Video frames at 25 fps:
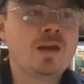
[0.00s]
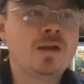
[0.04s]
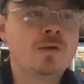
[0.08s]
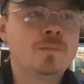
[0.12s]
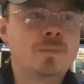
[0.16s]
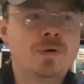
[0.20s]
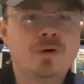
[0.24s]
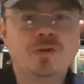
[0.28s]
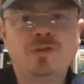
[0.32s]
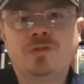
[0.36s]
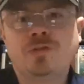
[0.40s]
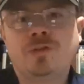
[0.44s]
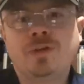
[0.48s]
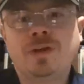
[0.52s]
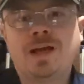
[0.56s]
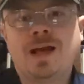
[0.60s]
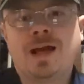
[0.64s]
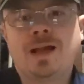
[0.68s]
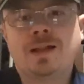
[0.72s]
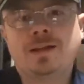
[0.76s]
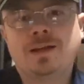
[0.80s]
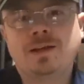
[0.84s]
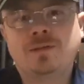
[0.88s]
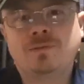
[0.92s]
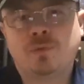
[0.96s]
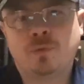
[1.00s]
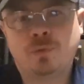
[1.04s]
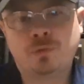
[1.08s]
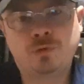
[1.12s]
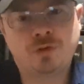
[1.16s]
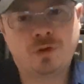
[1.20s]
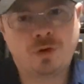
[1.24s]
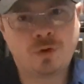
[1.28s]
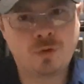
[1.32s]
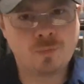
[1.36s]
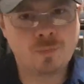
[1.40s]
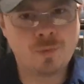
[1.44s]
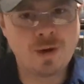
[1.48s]
Personally, I like Forza
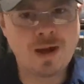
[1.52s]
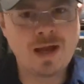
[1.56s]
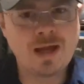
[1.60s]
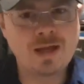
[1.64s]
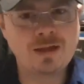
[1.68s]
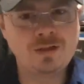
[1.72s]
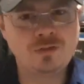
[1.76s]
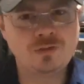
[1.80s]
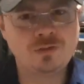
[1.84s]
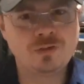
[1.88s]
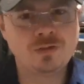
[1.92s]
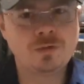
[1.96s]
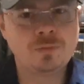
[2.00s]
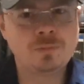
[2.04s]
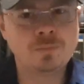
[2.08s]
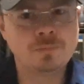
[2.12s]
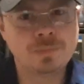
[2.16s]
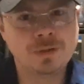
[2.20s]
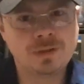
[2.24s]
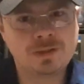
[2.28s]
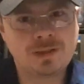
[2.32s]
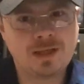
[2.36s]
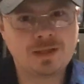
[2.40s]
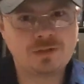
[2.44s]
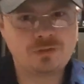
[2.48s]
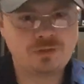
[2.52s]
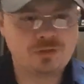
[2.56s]
Horizon, but that's